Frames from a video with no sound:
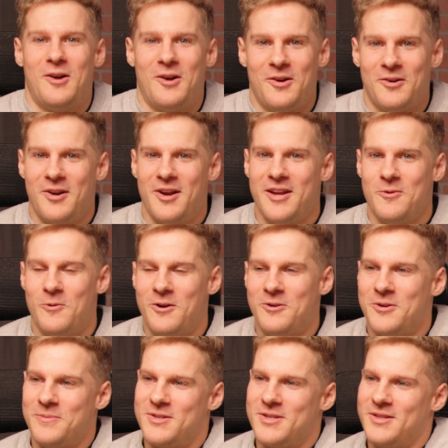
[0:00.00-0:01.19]
All right,
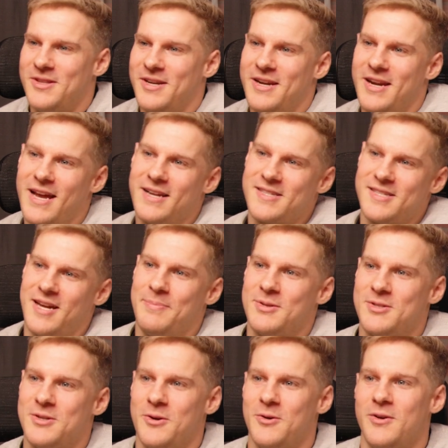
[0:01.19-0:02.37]
welcome to the next
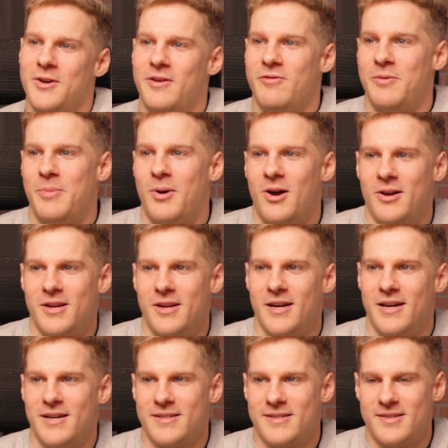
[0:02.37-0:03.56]
episode of the
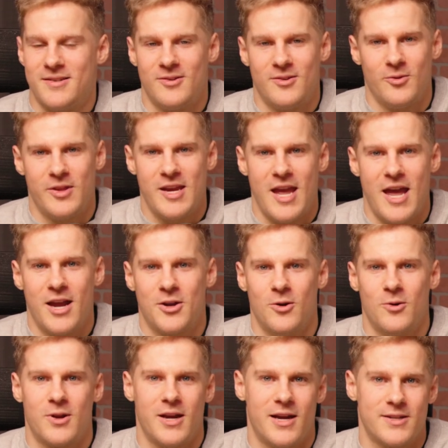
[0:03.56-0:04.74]
podcast, the
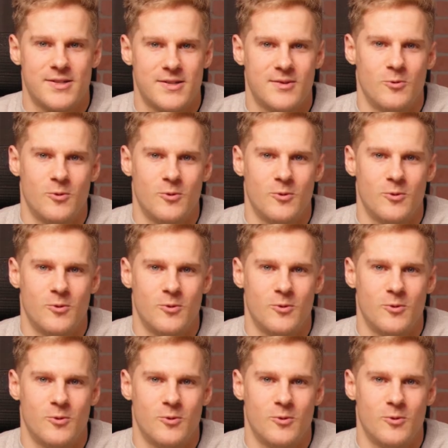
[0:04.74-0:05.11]
EchoCast.